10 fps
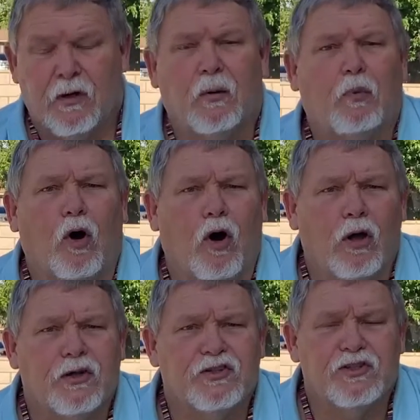
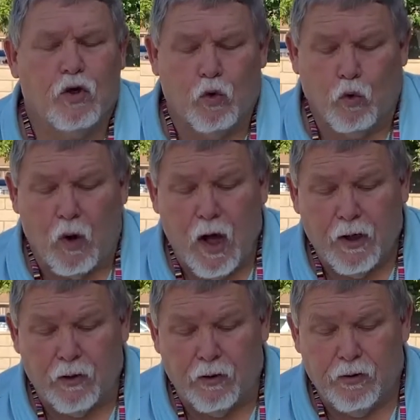Apollos
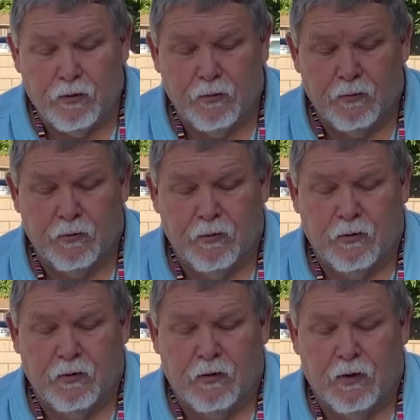watered,
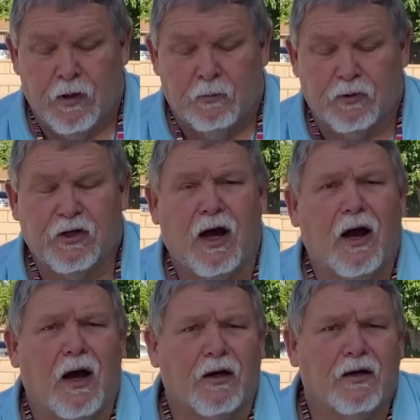but
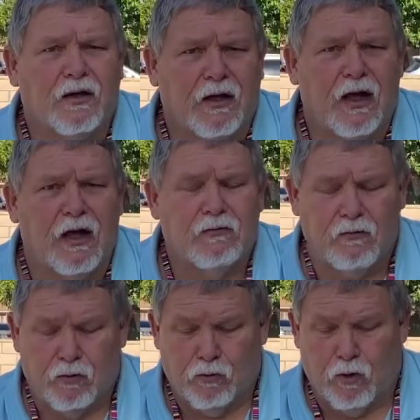God gave
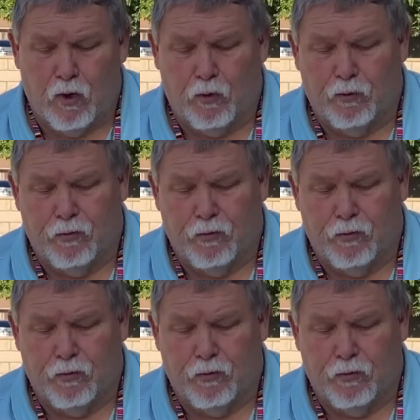the growth.